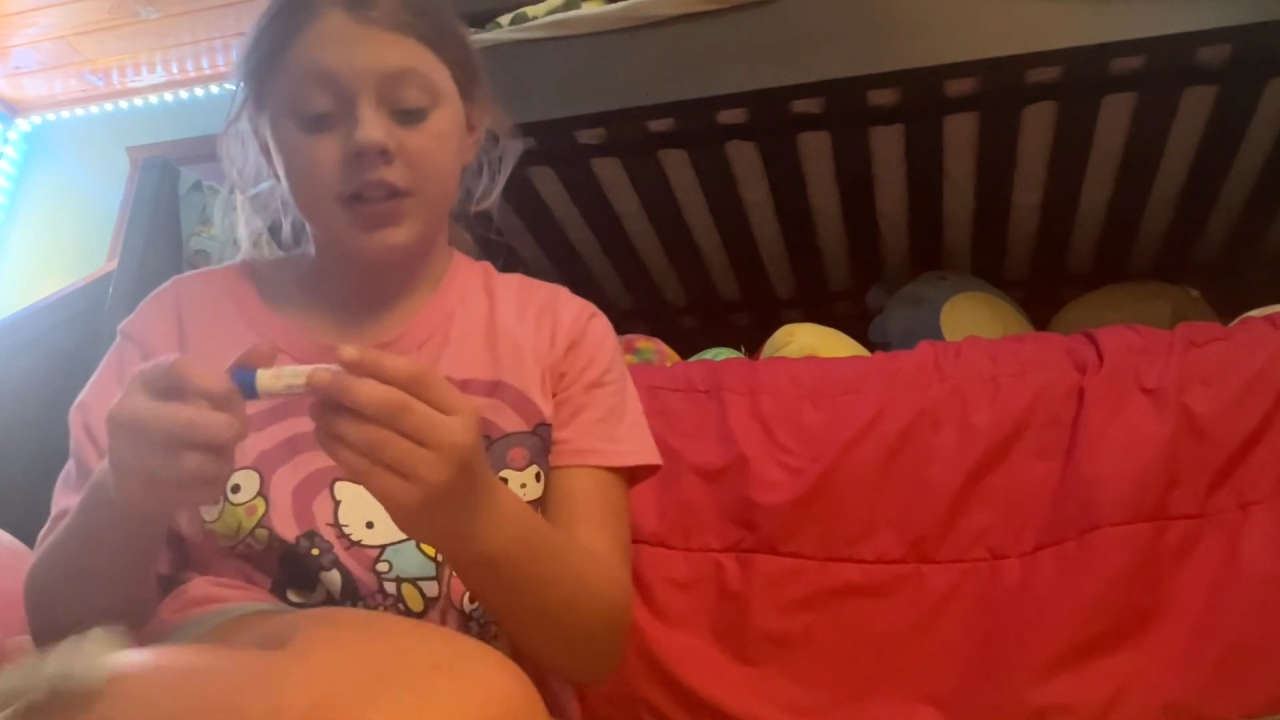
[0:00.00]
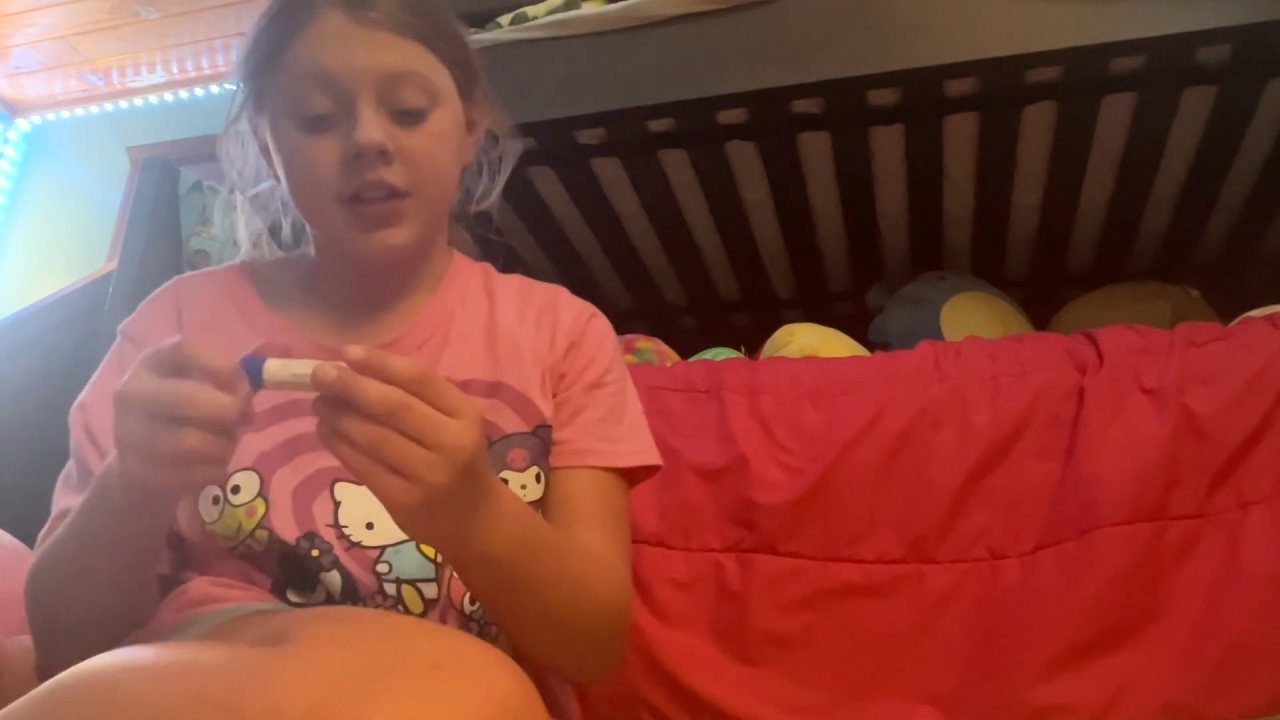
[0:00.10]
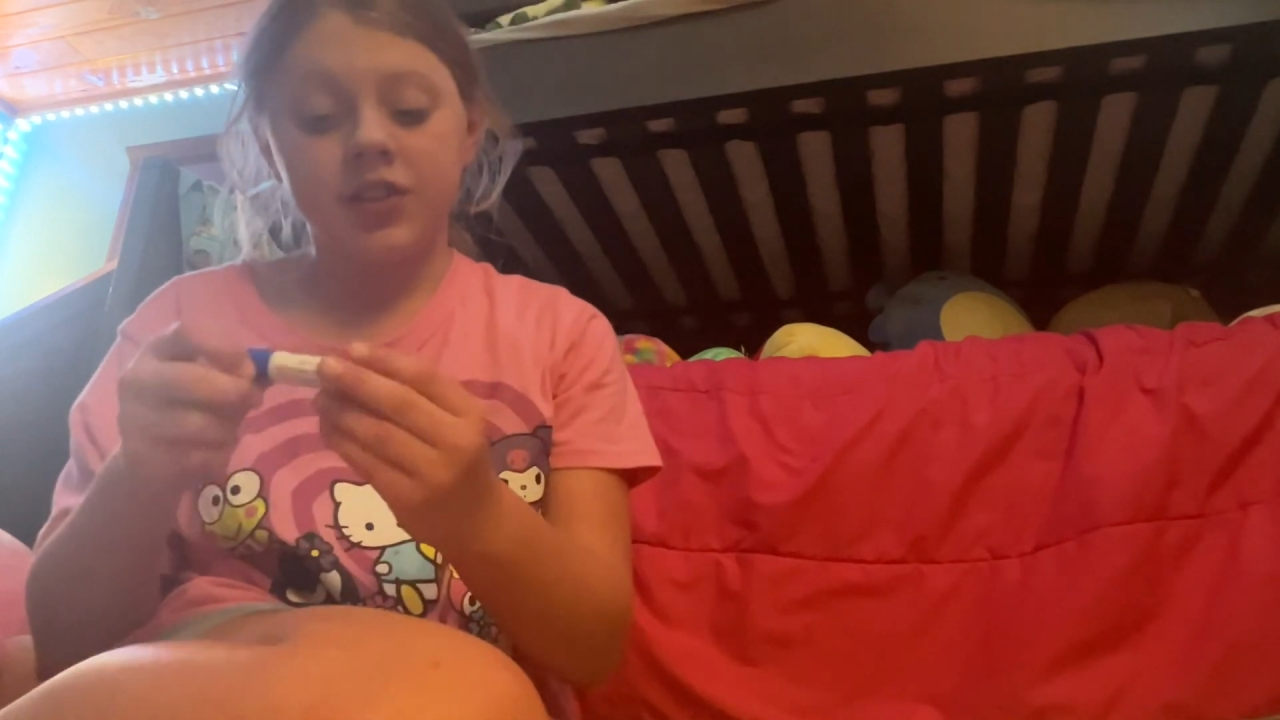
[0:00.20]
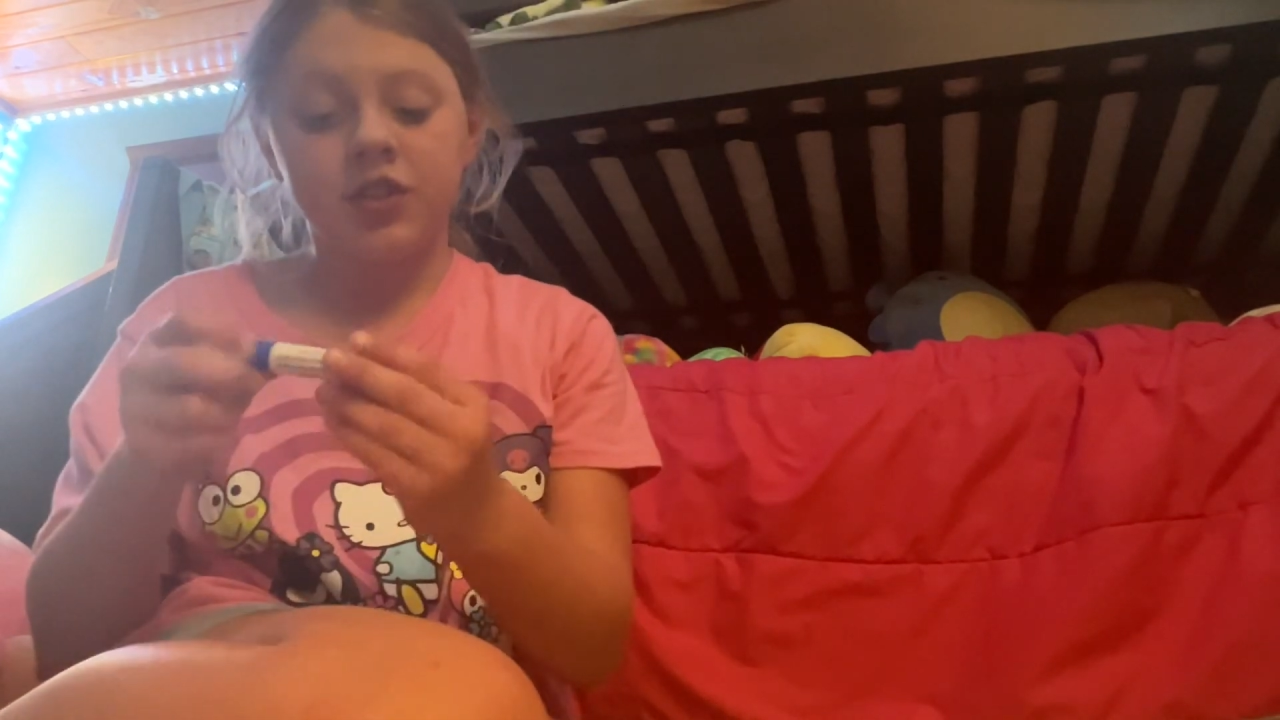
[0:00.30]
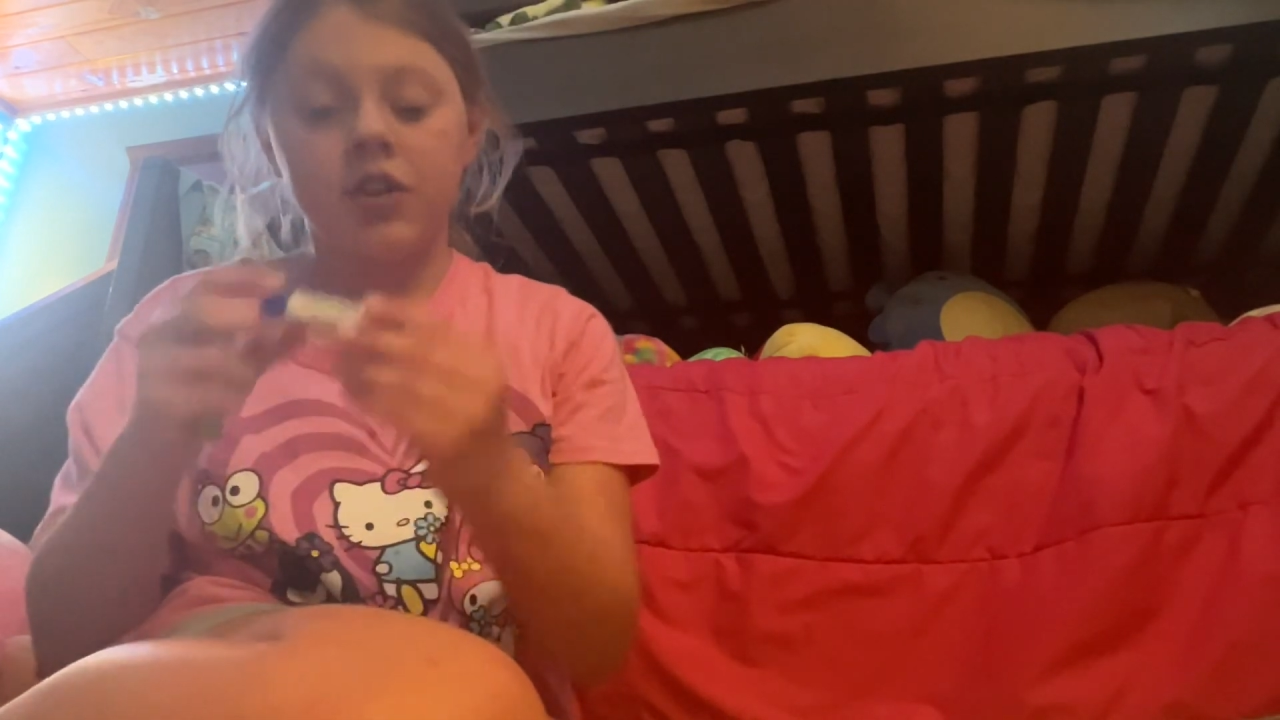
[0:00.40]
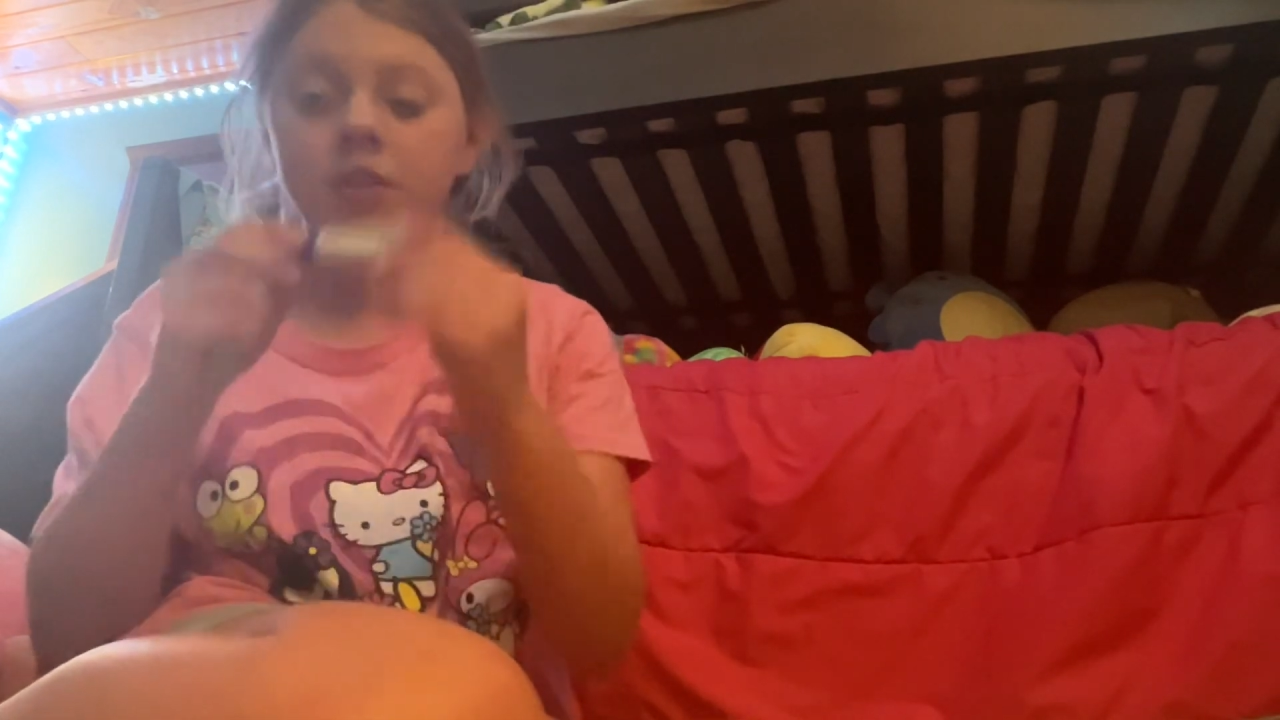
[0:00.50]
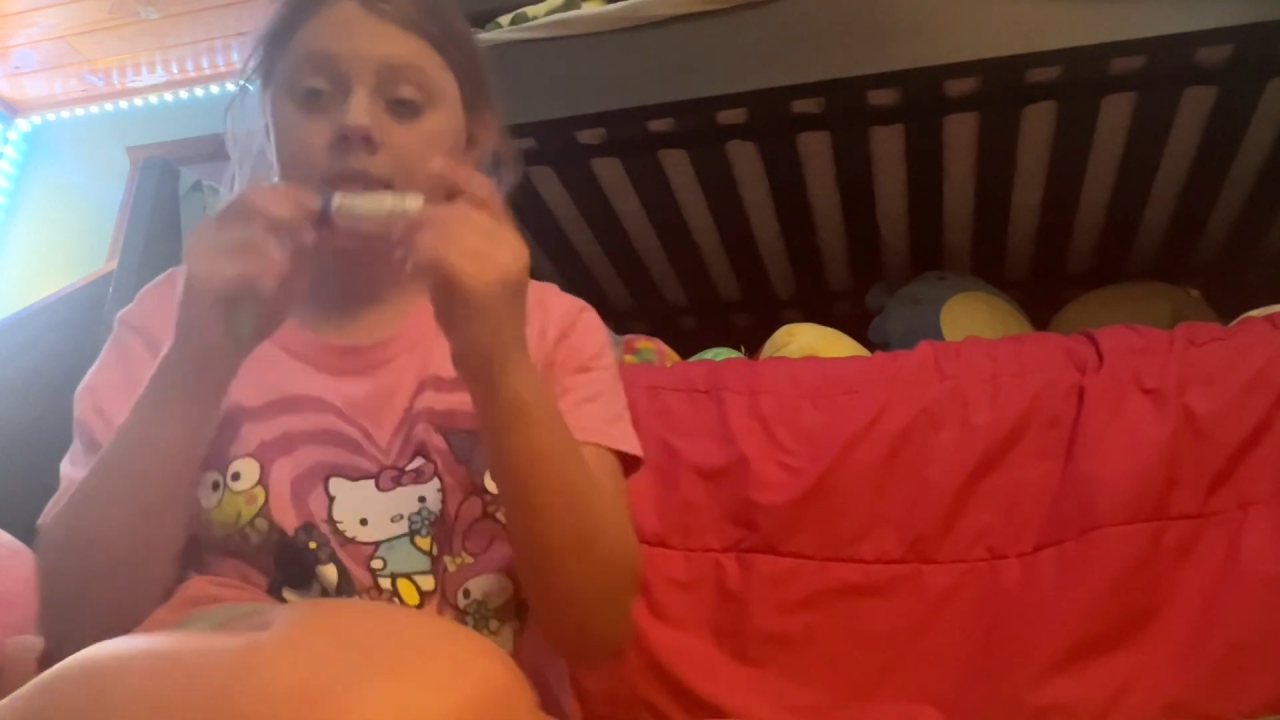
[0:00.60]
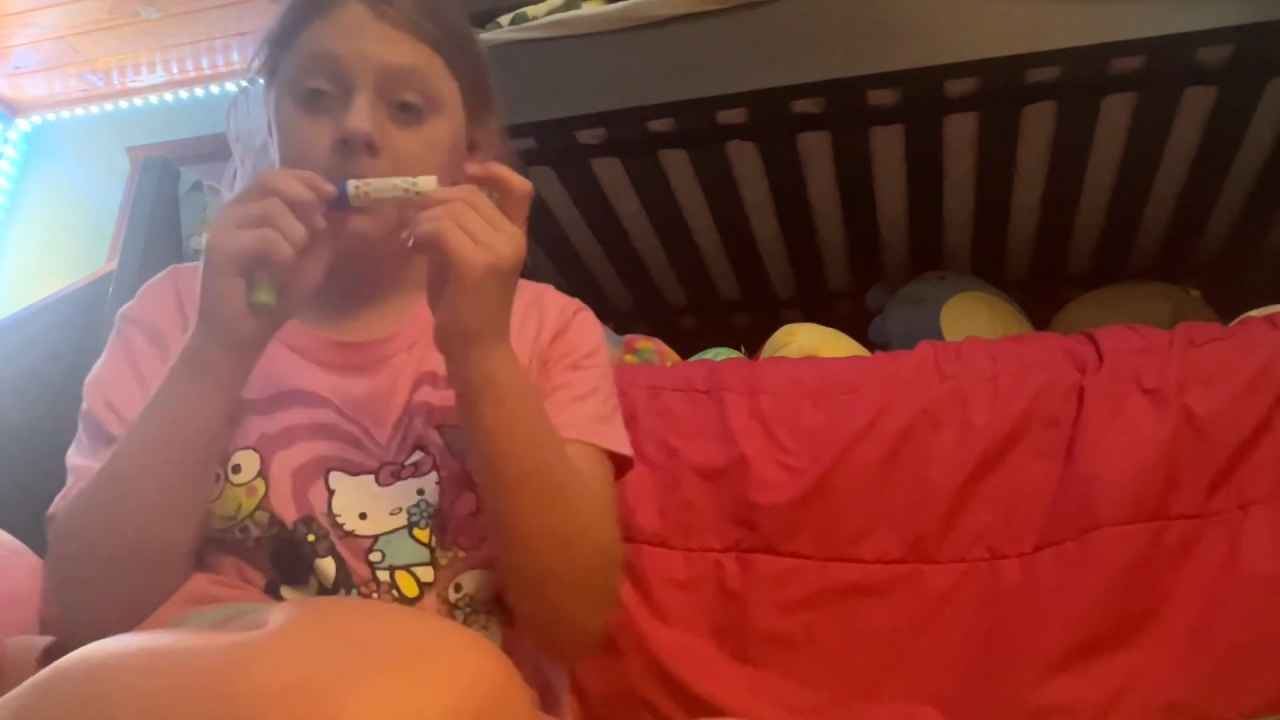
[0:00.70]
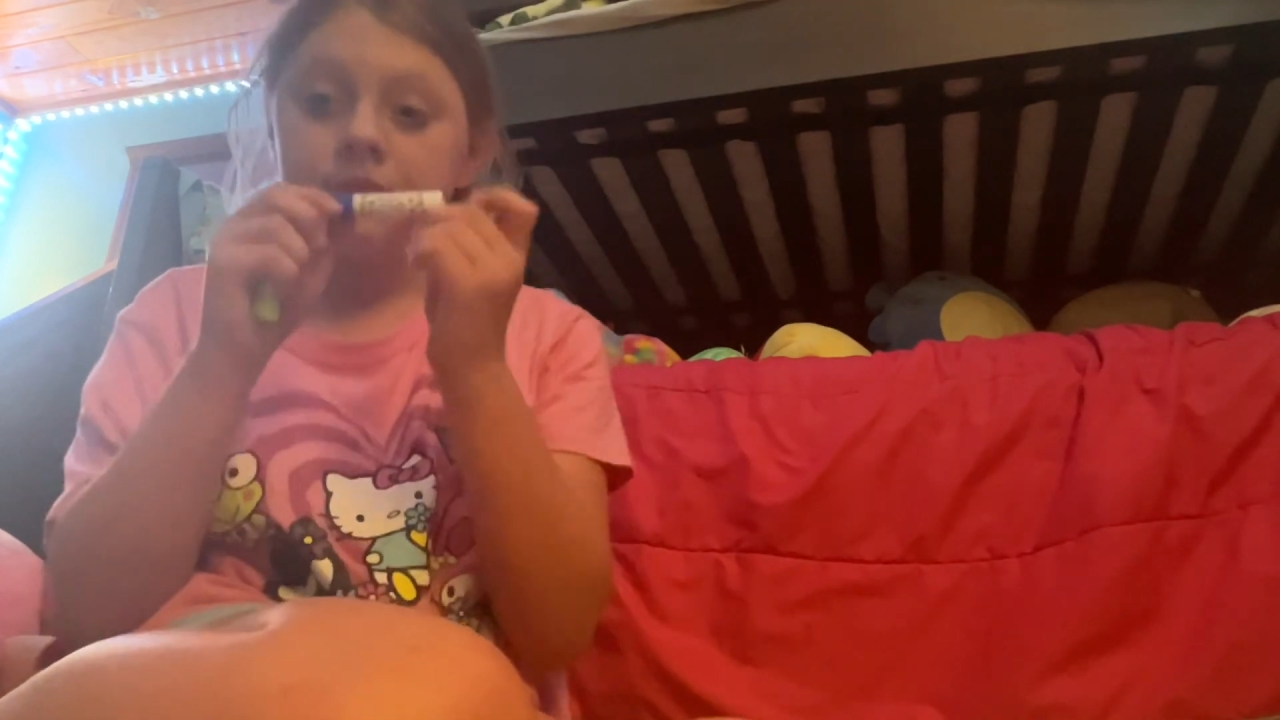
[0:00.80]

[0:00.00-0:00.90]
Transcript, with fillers: is your